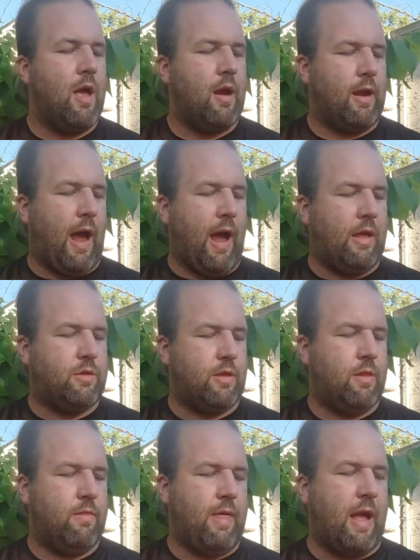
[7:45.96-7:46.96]
Guys,
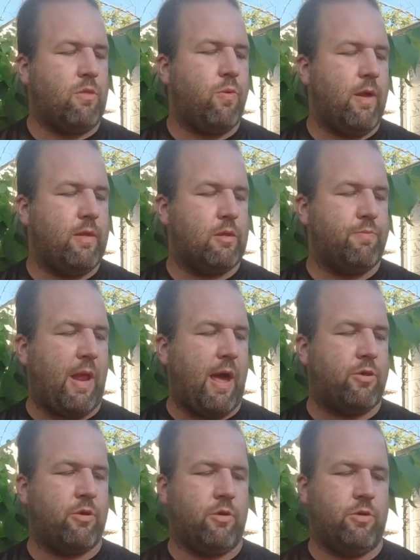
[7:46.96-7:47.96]
that's why this
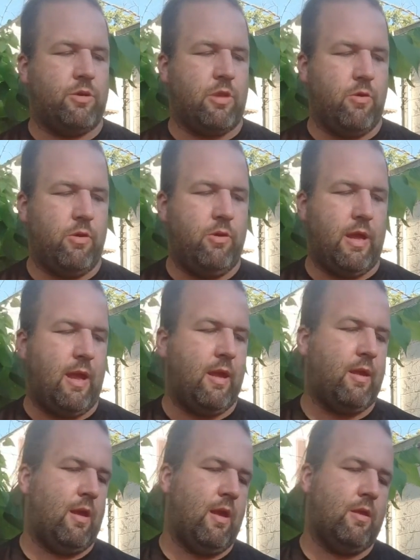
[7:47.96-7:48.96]
blaster is so
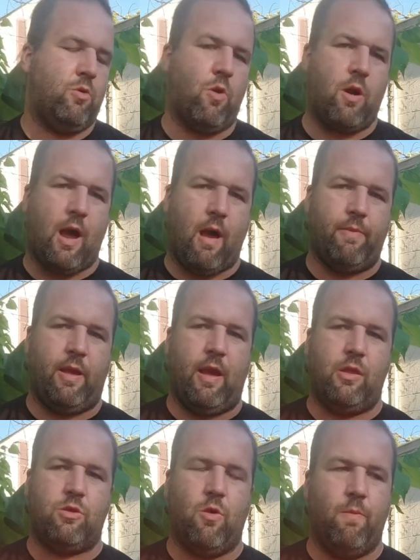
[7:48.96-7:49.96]
unique to our hobby.
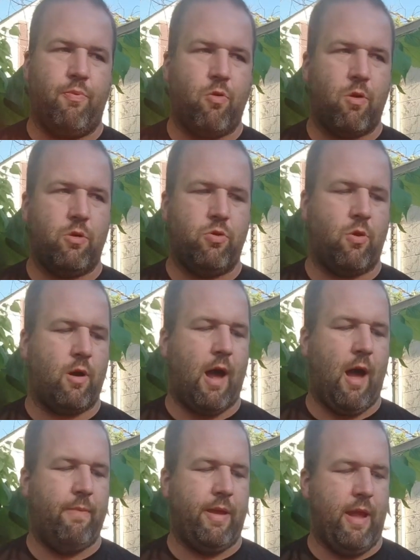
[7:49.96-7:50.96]
It's so important to our
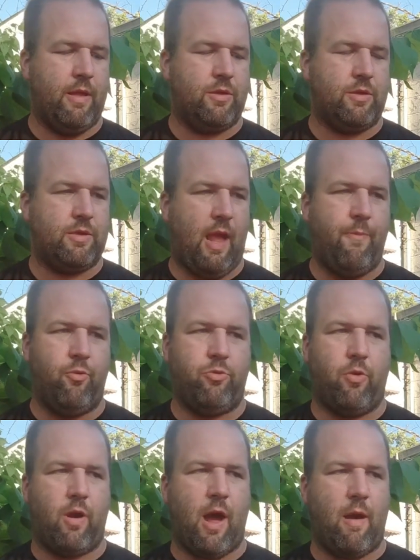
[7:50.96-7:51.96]
hobby. It's a staple
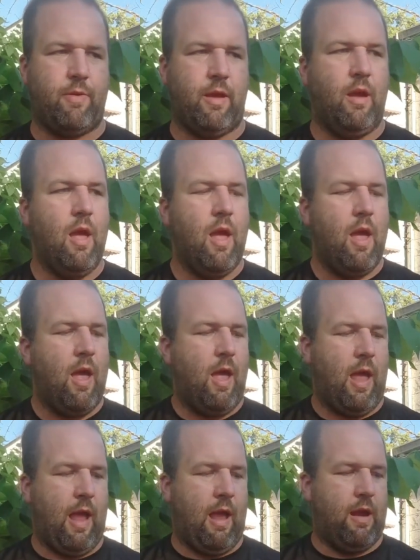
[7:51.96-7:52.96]
to our hobby,
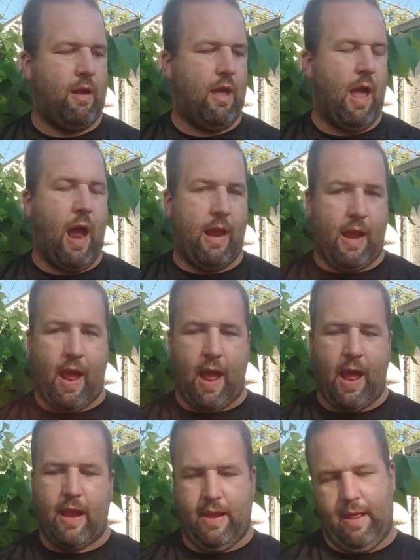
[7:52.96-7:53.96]
and
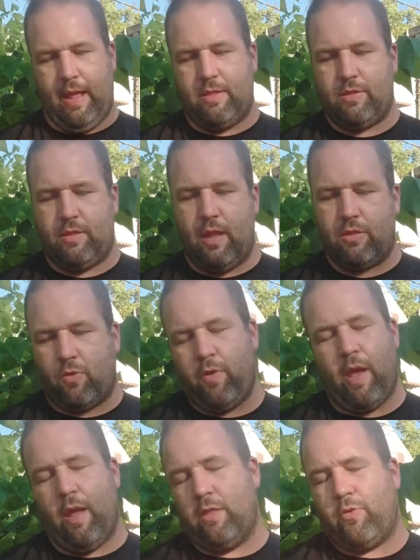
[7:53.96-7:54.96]
it's
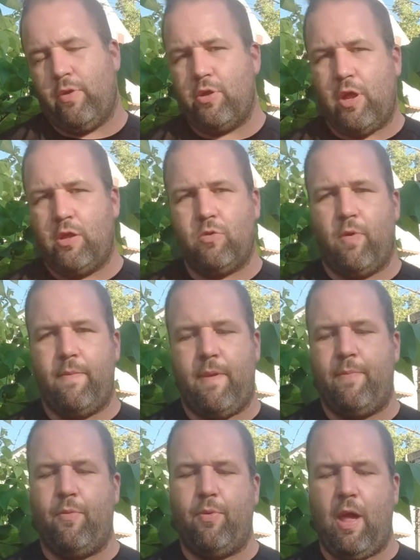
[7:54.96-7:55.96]
going to change the way
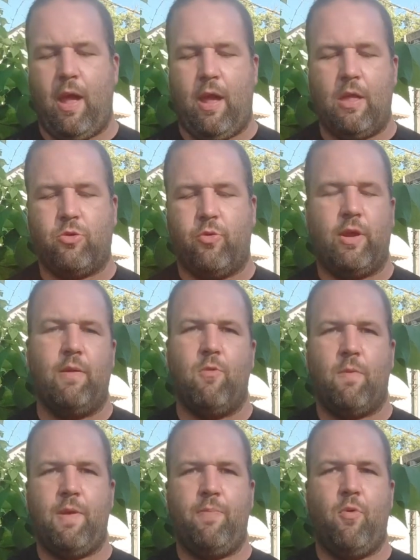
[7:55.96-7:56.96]
people play. It's going to get
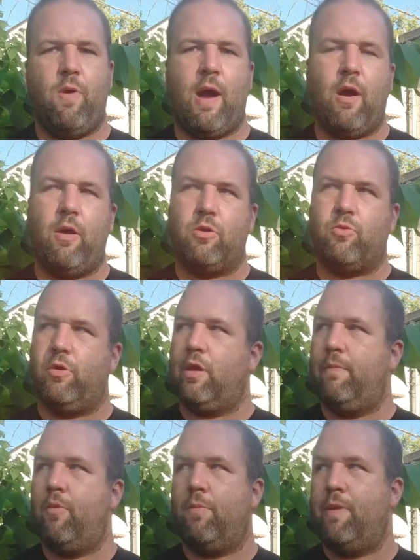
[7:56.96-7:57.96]
more people out. It's going to
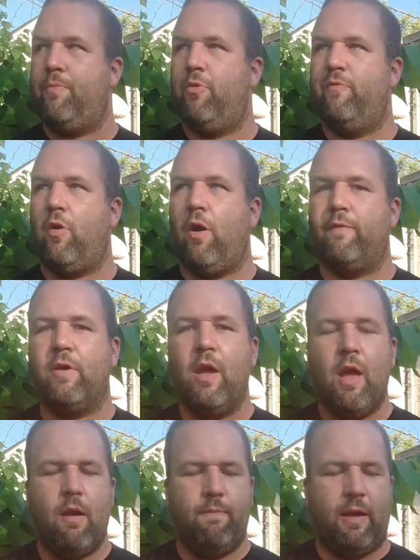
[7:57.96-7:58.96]
get more people involved,
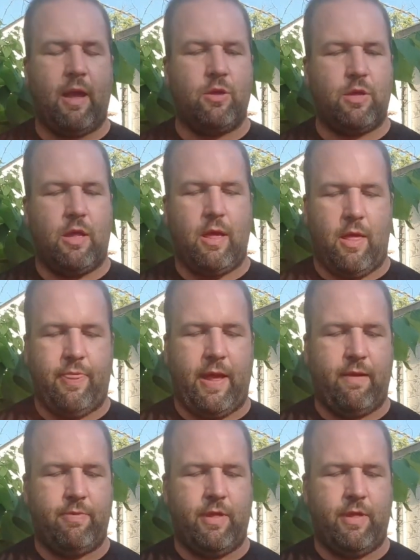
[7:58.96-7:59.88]
because and think of